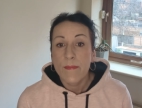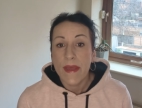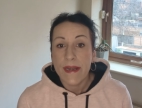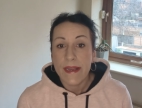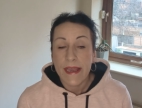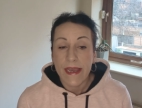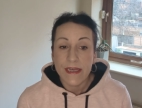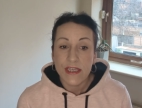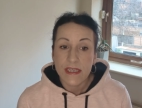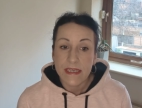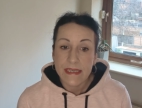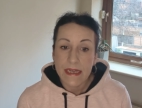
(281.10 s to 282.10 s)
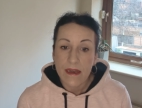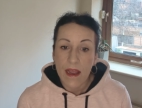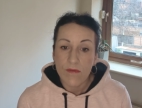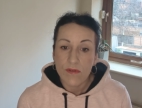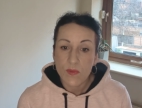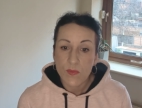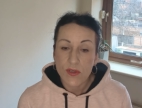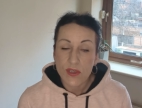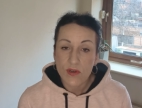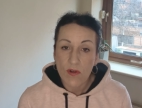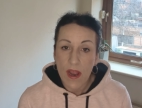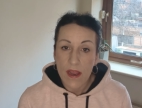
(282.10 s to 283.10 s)
medication that I was
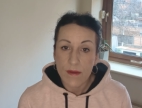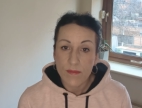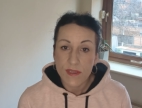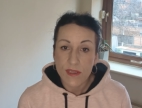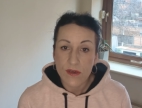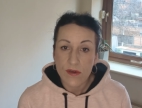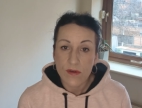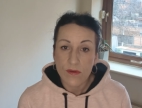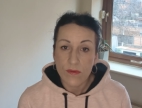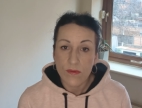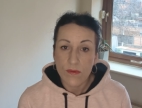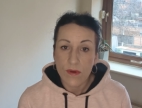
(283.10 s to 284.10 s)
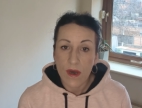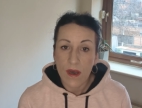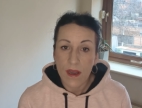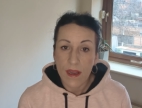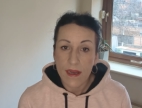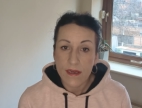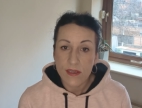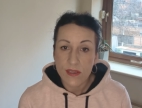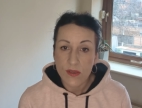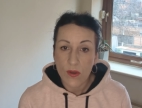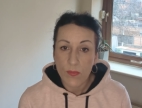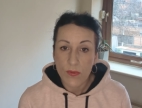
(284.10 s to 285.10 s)
prescribed. So I
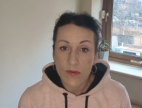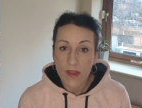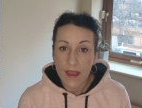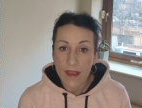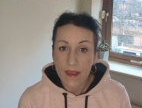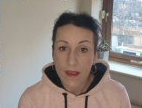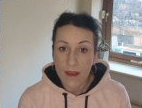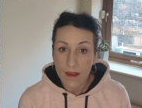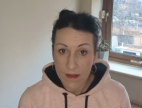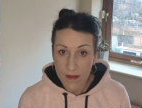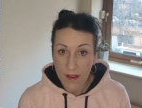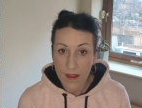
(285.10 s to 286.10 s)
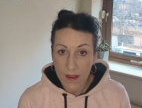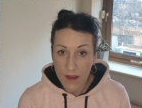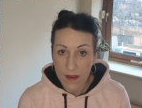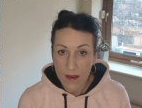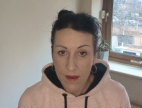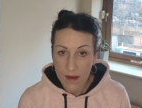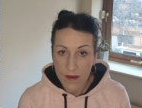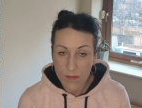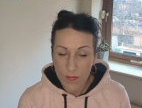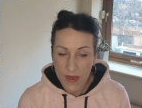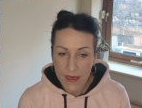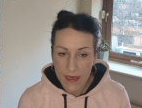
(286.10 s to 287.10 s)
stopped taking the
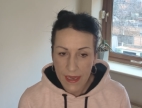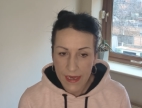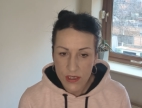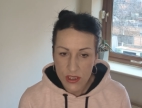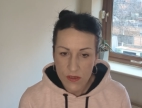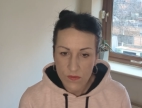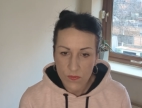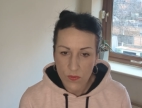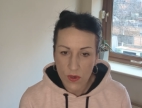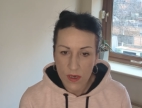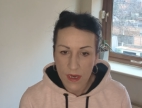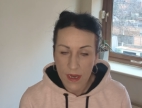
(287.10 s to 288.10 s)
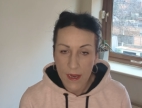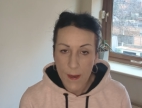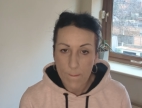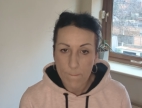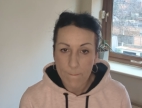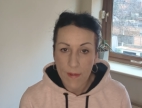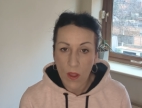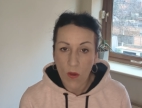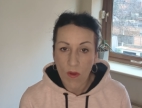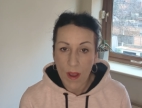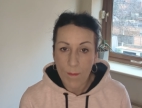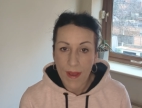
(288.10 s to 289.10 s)
medication for the
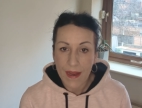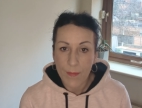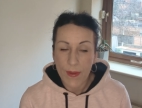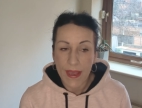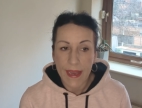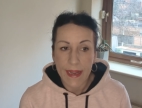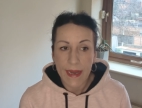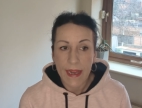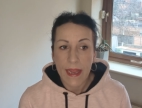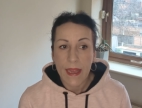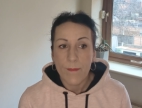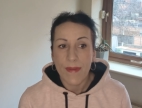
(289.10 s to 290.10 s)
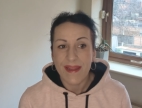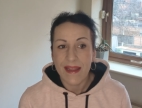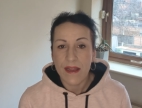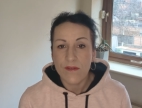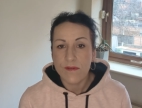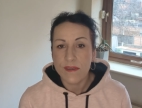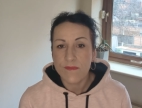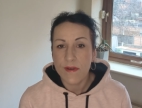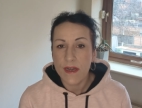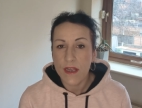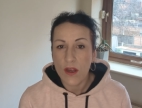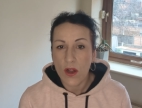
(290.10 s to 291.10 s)
lower back pain. But that was
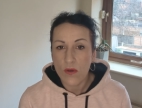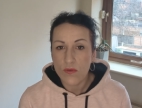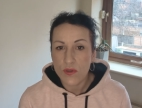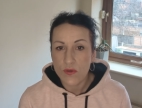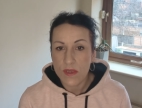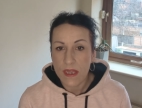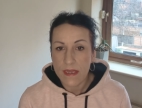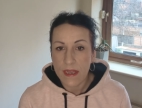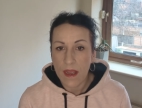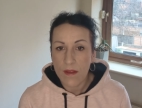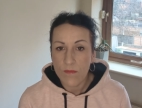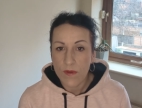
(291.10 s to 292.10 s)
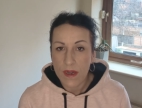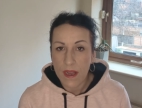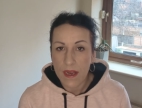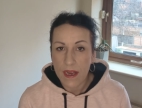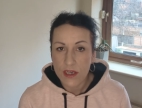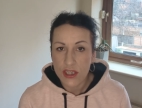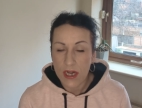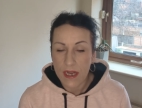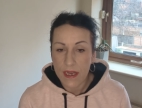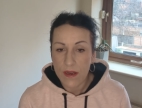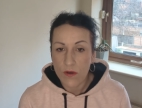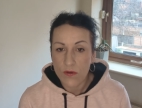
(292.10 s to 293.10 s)
very close to the time when I
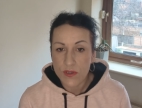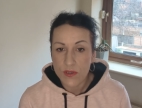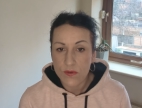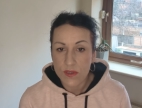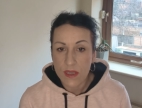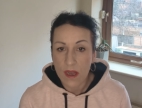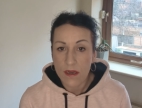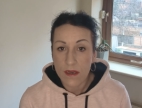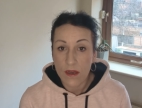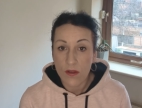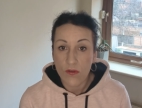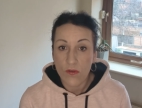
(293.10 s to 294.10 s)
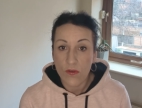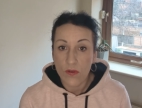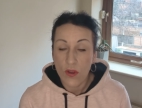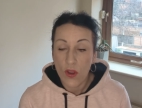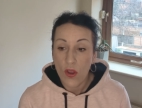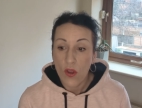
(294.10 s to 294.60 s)
actually also started to